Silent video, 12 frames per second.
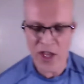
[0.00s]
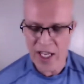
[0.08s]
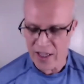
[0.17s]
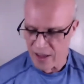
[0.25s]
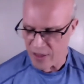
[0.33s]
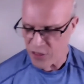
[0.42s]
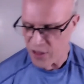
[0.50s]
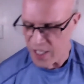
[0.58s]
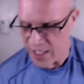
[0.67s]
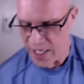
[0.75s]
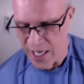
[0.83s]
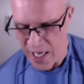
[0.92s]
thing, the
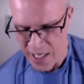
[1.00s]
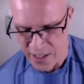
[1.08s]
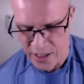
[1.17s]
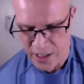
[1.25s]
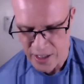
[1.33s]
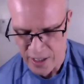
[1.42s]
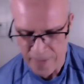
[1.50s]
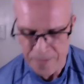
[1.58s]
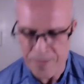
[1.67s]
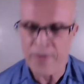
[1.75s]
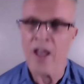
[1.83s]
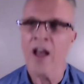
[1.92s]
thing is,
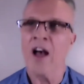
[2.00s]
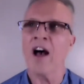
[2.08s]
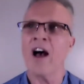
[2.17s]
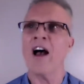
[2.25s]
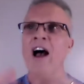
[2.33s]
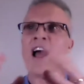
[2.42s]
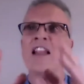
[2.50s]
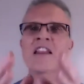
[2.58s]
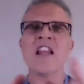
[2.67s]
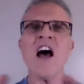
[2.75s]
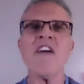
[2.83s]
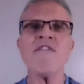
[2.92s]
I
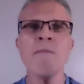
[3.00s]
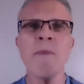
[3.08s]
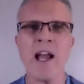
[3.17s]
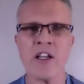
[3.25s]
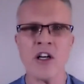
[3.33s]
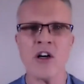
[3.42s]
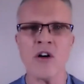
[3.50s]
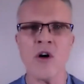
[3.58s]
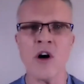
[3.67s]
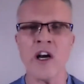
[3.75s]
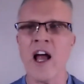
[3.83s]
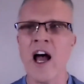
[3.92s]
love my
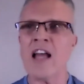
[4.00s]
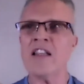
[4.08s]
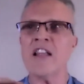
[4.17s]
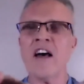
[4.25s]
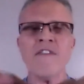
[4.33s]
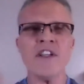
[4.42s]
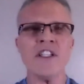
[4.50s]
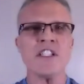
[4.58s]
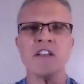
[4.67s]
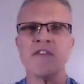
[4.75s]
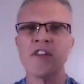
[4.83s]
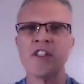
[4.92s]
cohort. I love these
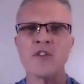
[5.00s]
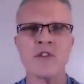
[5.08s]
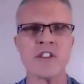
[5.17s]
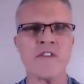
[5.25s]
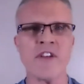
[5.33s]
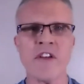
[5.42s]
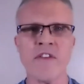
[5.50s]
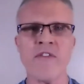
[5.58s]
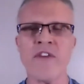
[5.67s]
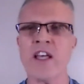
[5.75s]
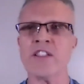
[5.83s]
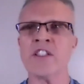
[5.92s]
individuals of different
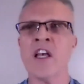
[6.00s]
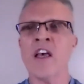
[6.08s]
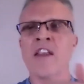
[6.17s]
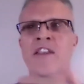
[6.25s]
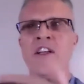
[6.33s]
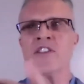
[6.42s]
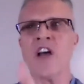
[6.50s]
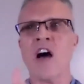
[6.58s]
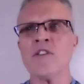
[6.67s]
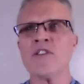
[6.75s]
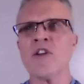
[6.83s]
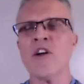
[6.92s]
faiths. There's
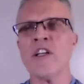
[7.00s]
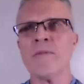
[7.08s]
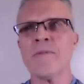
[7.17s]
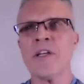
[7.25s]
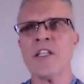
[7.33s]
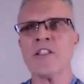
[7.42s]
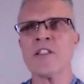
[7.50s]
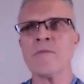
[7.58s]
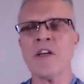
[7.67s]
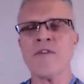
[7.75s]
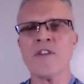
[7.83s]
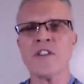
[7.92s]
always going to be some
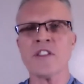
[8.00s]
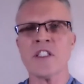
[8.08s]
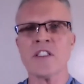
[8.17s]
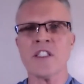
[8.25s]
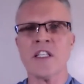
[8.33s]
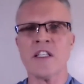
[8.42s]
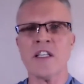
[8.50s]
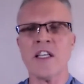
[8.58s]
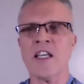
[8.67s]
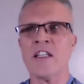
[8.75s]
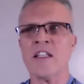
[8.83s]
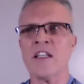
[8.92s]
differences in,
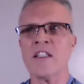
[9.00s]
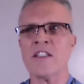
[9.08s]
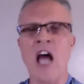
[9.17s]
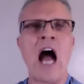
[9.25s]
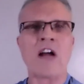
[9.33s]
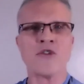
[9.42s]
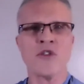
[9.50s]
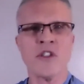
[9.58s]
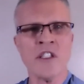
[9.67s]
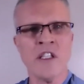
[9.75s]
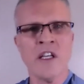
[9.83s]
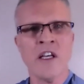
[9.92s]
in
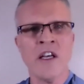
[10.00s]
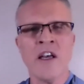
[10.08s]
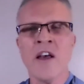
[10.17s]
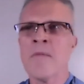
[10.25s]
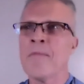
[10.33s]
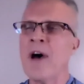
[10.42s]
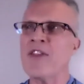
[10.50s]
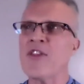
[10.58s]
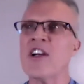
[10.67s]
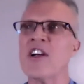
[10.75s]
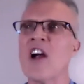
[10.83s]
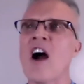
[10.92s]
doctrine, but
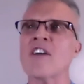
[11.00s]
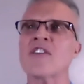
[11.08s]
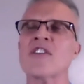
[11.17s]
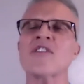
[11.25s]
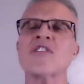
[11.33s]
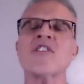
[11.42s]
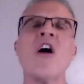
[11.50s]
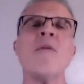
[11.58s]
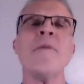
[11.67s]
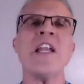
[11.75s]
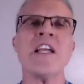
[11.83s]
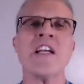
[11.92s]
there are so
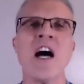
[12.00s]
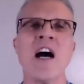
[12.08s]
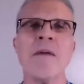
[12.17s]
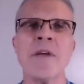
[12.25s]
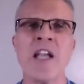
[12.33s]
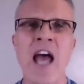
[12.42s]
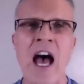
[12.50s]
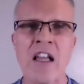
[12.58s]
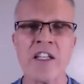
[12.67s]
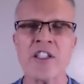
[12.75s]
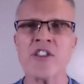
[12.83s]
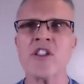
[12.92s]
many
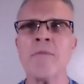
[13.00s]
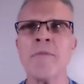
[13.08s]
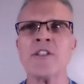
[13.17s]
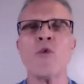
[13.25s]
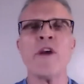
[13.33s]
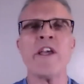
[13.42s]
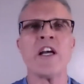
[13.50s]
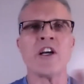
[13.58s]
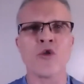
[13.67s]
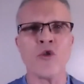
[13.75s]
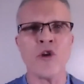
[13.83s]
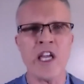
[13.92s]
commonalities, so much we
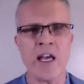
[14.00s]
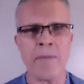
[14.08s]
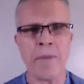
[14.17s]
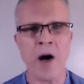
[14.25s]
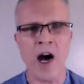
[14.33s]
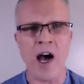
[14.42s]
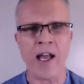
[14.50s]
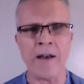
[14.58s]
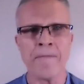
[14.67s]
agree upon,